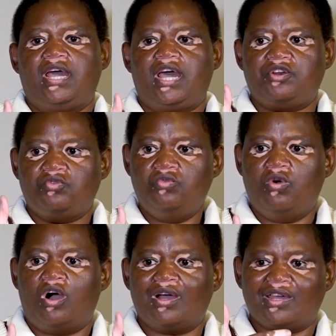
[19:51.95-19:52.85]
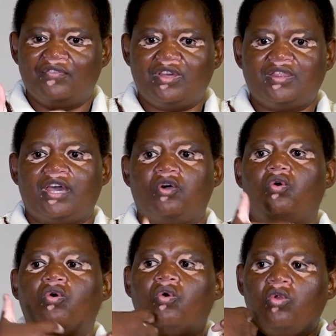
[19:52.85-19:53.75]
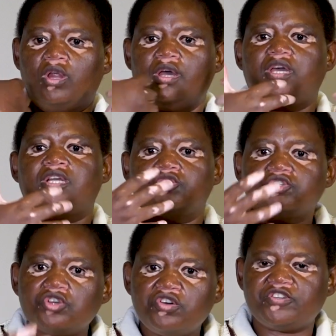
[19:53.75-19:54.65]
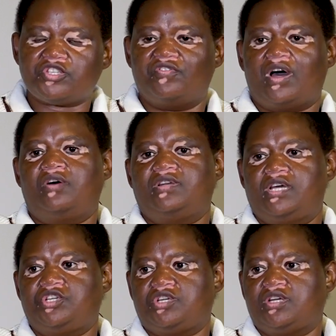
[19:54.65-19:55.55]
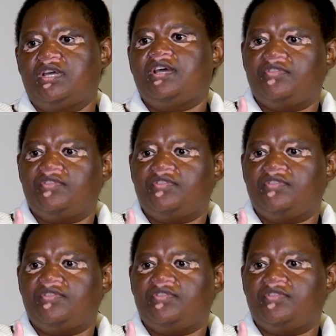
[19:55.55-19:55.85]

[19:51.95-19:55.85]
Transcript: and who are giving their all in service of our nation.